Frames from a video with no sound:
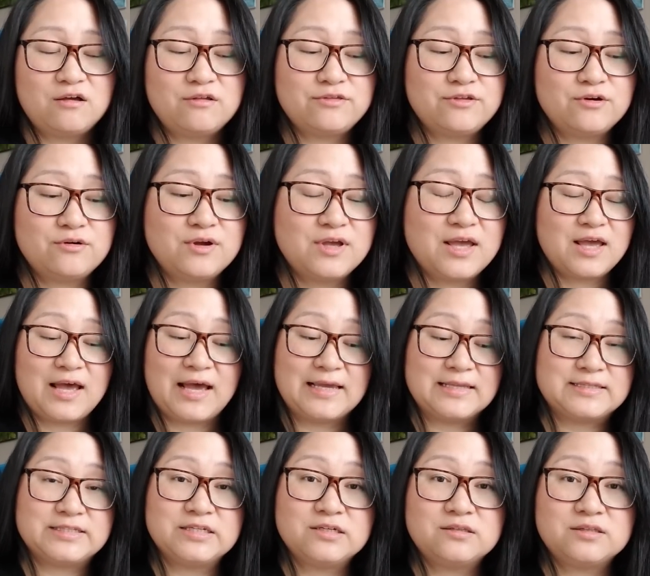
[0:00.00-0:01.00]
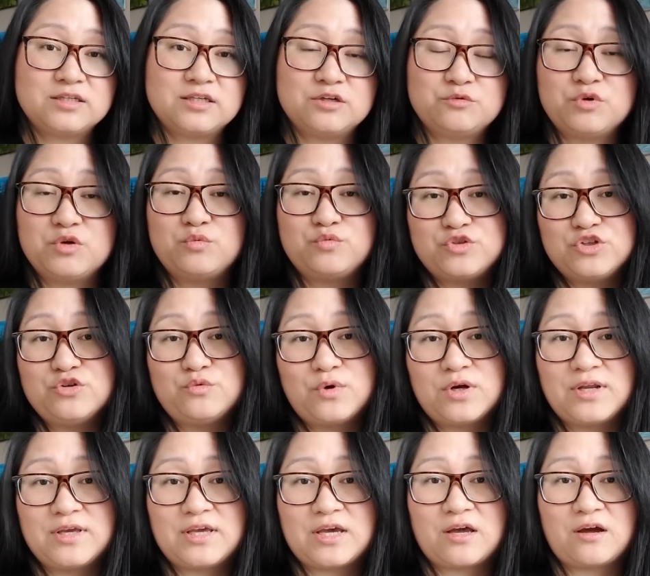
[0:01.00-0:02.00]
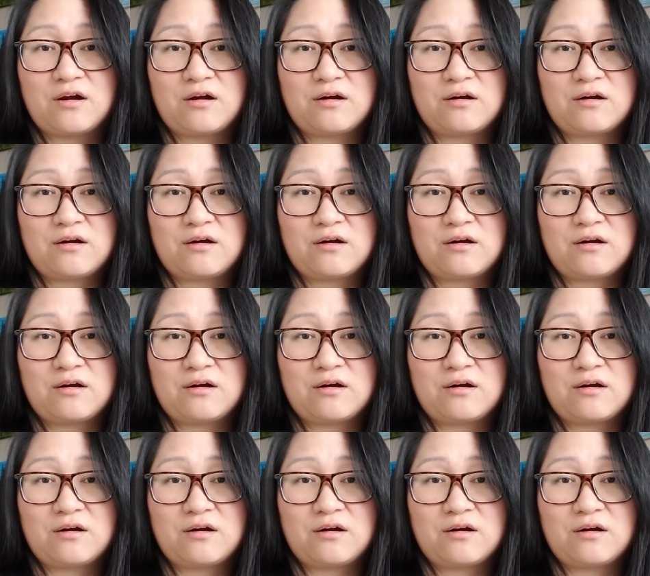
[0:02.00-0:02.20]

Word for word: Although ideally we do want to get